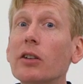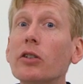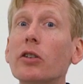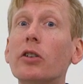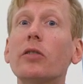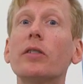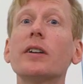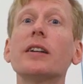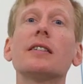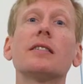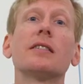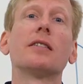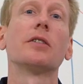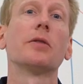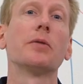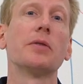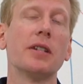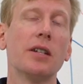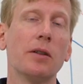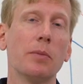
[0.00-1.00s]
increase in
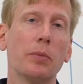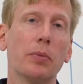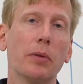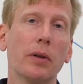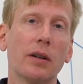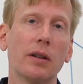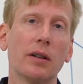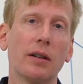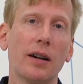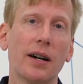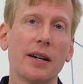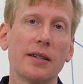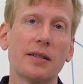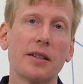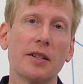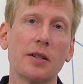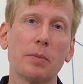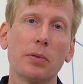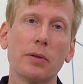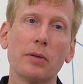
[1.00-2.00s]
those input
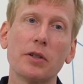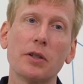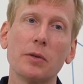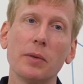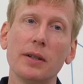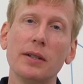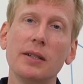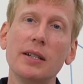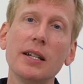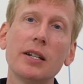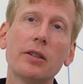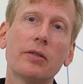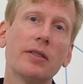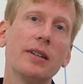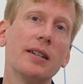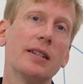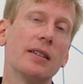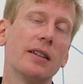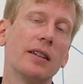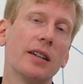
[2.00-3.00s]
costs as opposed to a
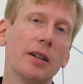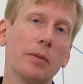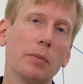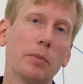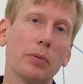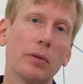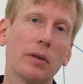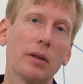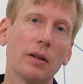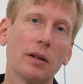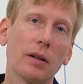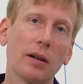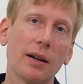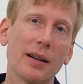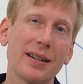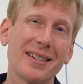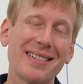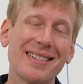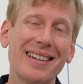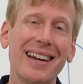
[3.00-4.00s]
decrease in input
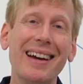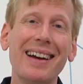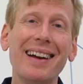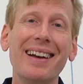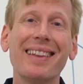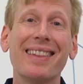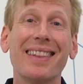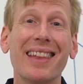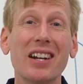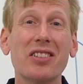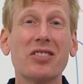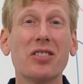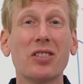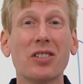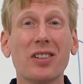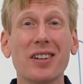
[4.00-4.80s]
costs, that should